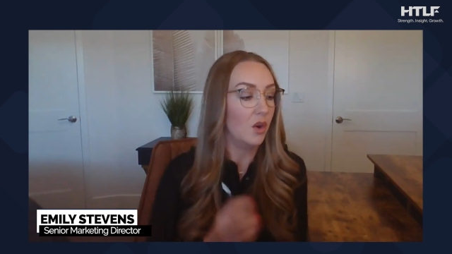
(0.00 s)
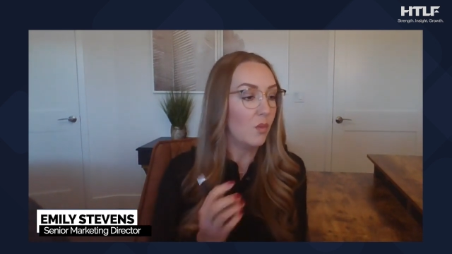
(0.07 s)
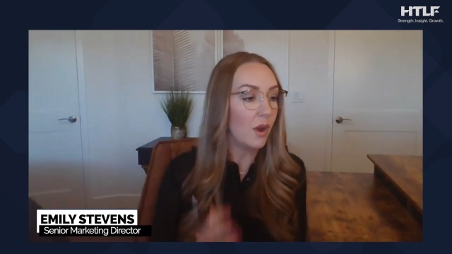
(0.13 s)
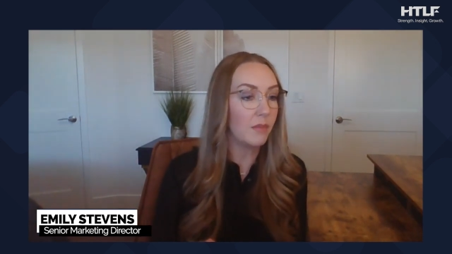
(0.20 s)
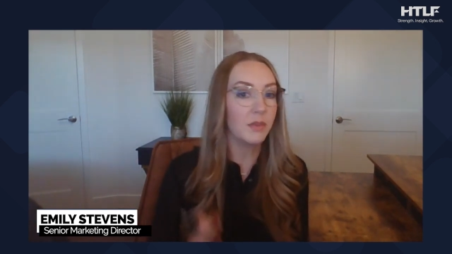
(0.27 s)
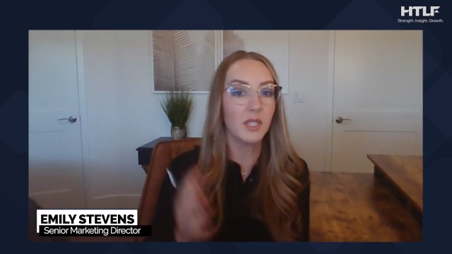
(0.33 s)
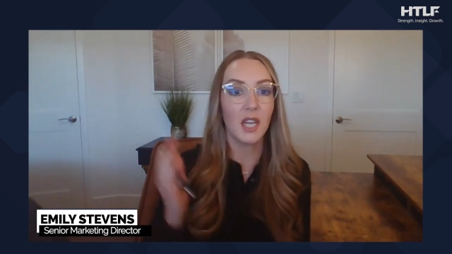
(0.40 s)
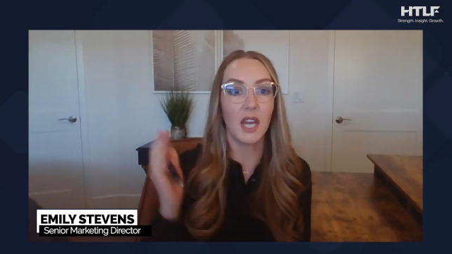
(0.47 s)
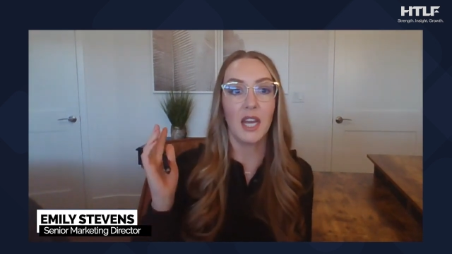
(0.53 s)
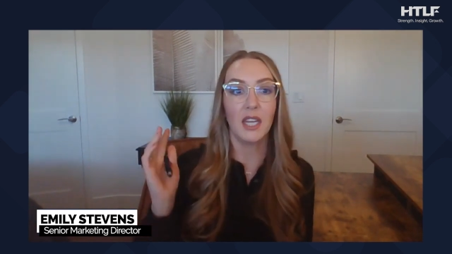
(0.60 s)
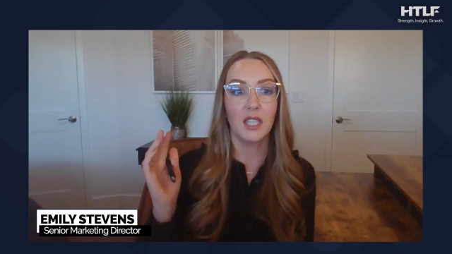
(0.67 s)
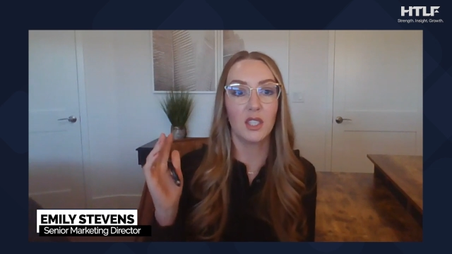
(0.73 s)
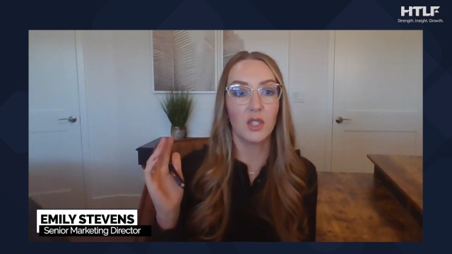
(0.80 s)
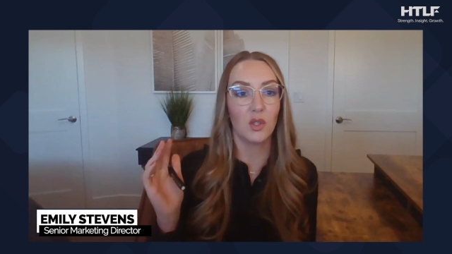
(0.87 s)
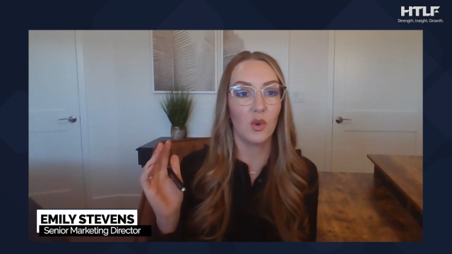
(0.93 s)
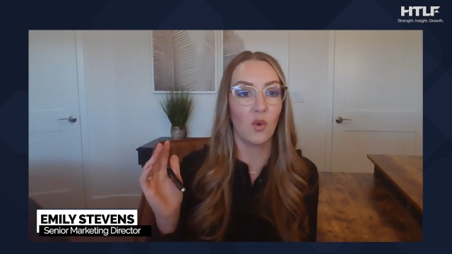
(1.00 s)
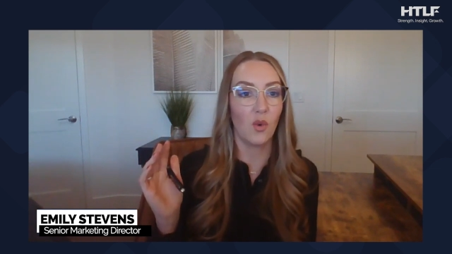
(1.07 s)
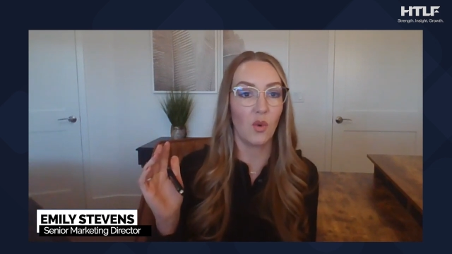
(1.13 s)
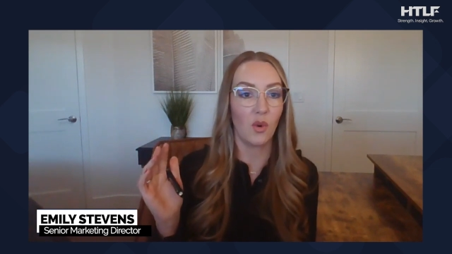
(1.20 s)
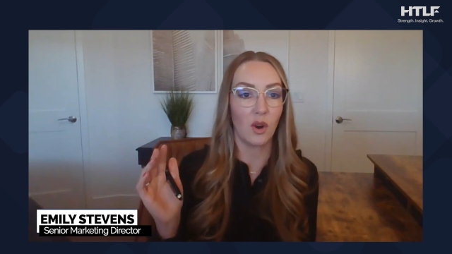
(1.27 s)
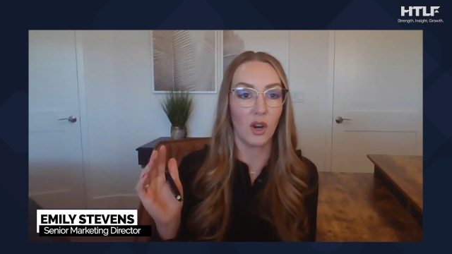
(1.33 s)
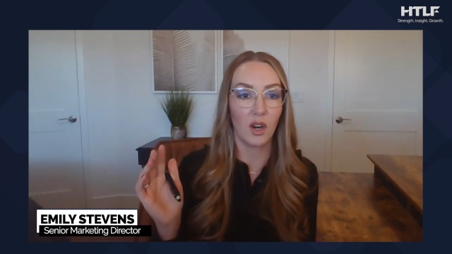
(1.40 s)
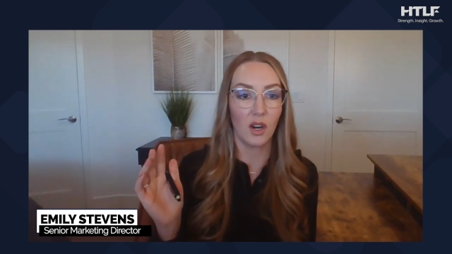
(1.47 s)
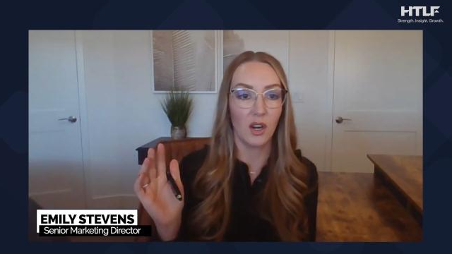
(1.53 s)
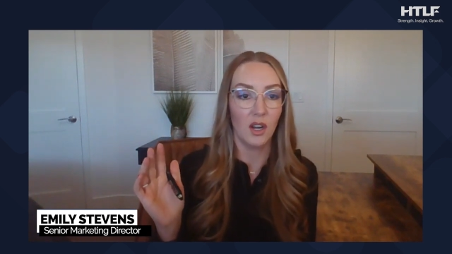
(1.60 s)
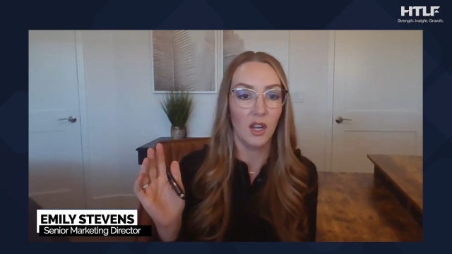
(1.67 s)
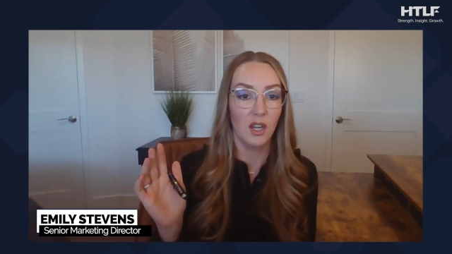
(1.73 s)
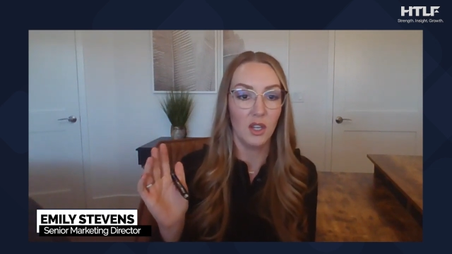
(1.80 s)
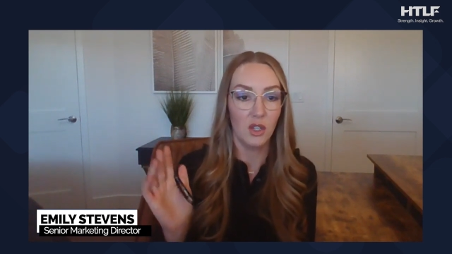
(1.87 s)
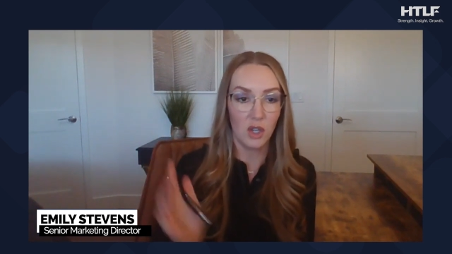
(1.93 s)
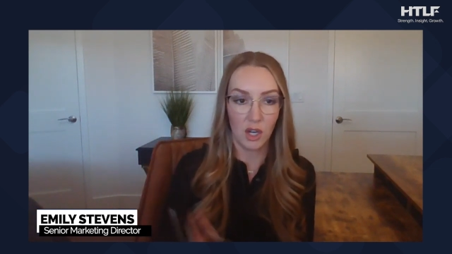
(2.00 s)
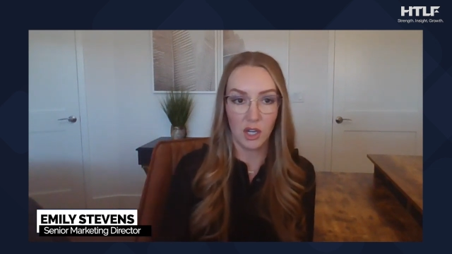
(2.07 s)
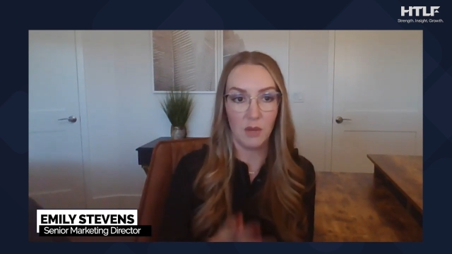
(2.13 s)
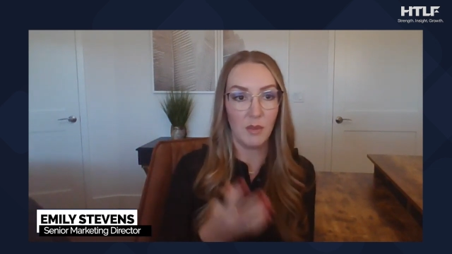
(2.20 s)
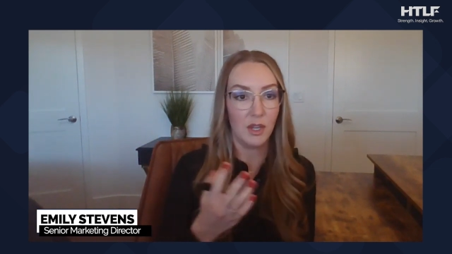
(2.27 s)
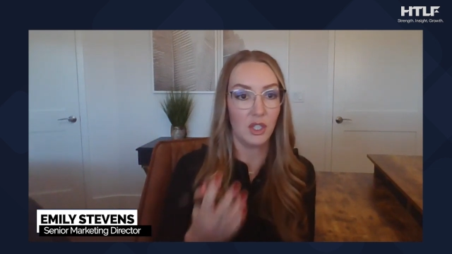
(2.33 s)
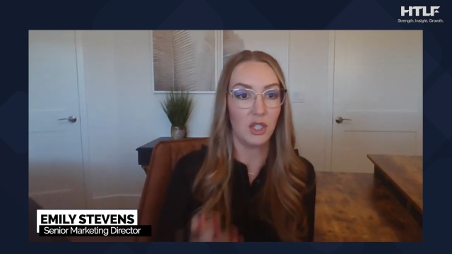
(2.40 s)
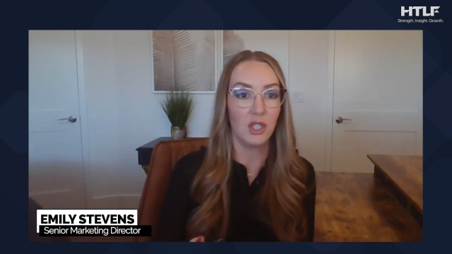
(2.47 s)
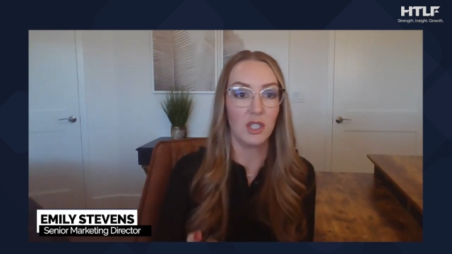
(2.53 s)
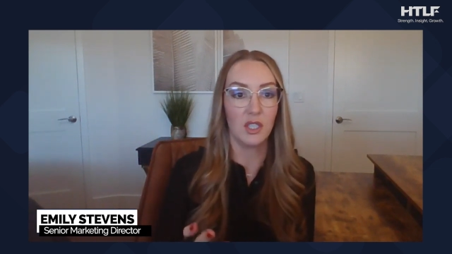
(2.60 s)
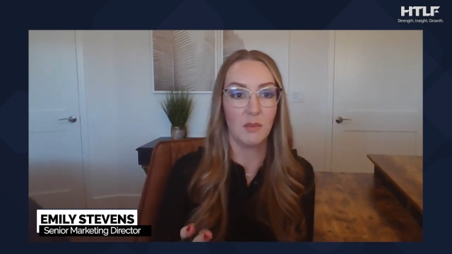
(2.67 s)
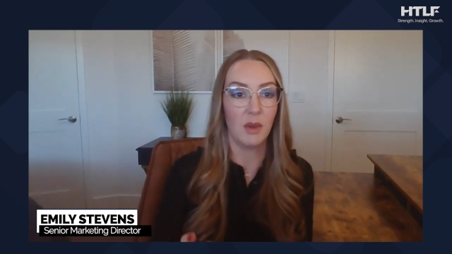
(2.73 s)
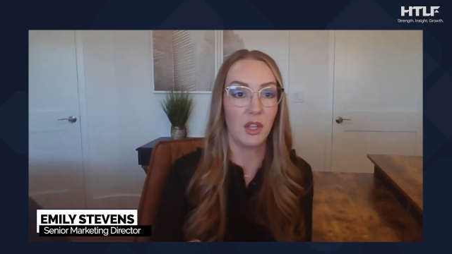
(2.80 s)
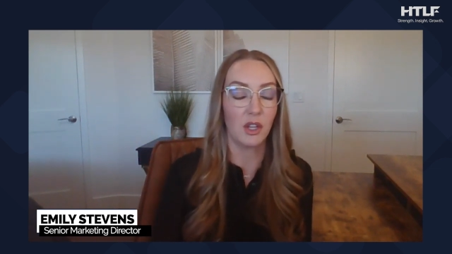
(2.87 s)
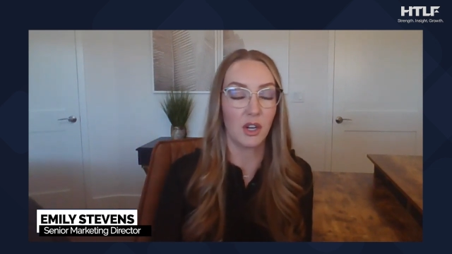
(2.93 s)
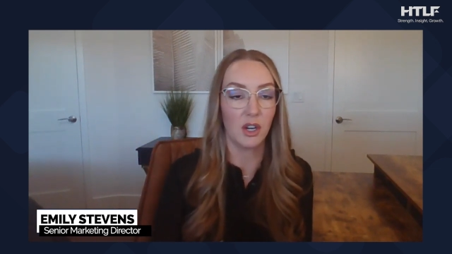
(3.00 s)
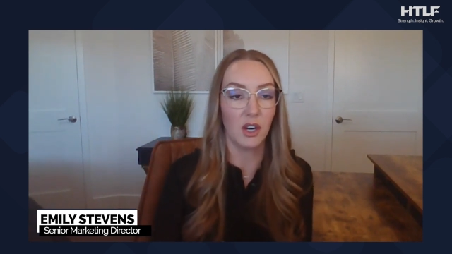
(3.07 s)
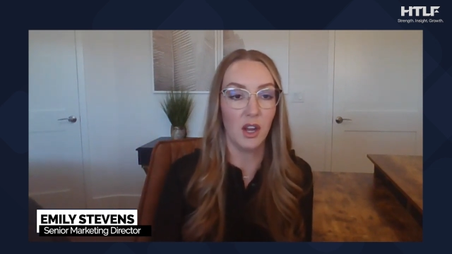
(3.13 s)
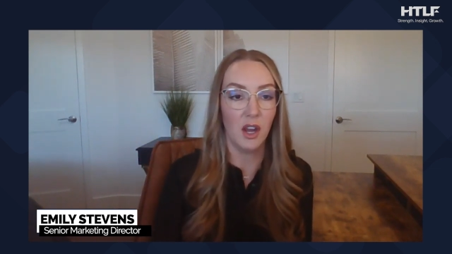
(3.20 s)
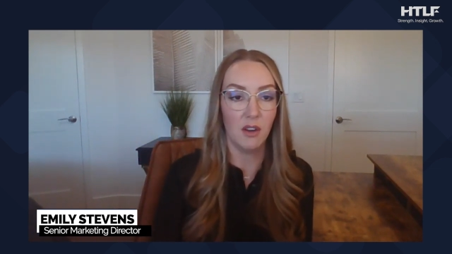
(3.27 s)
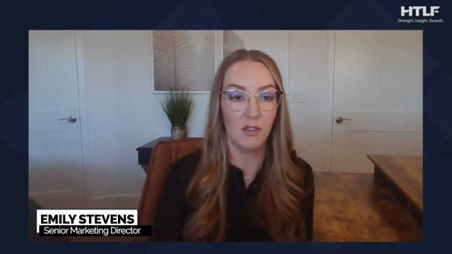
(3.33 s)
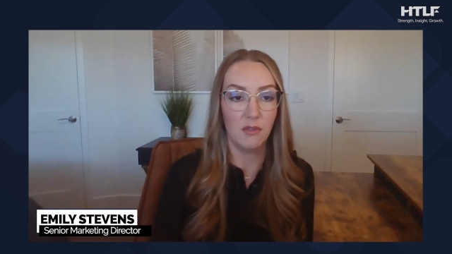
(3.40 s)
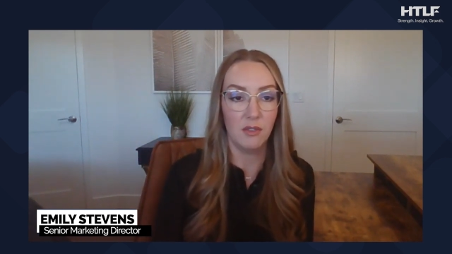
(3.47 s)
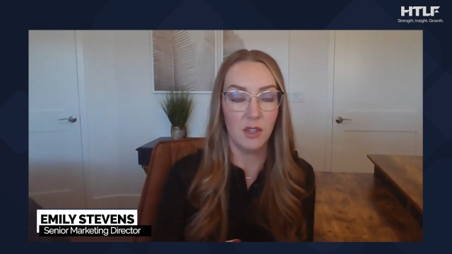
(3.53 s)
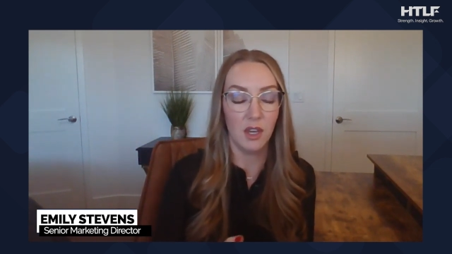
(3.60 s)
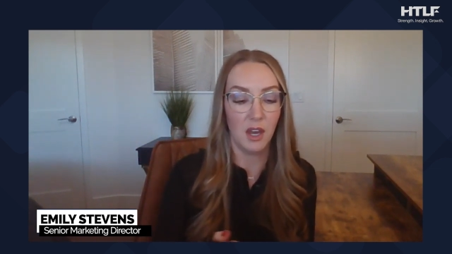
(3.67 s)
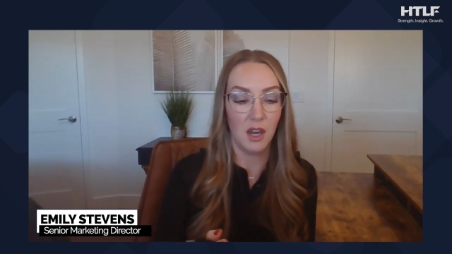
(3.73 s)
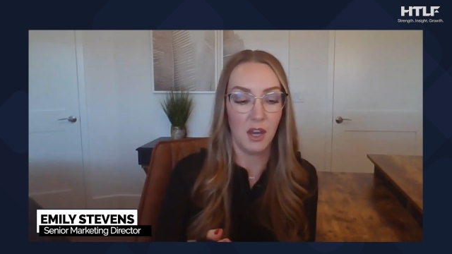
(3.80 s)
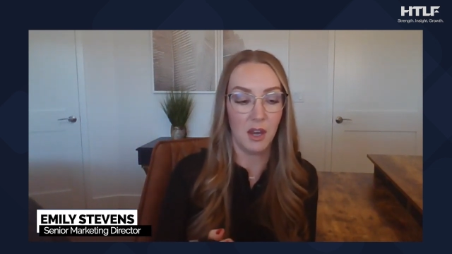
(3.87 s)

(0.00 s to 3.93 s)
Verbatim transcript: websites or Johnny mentioned some other of the